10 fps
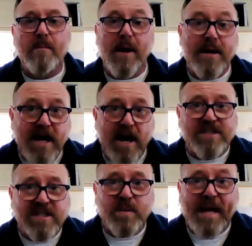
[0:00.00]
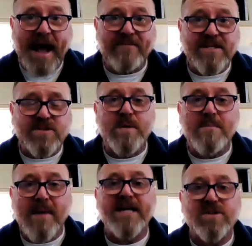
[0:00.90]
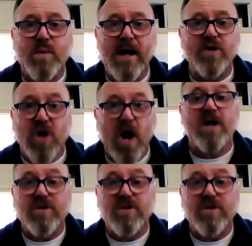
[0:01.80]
But, you know, since we have this, we might as well talk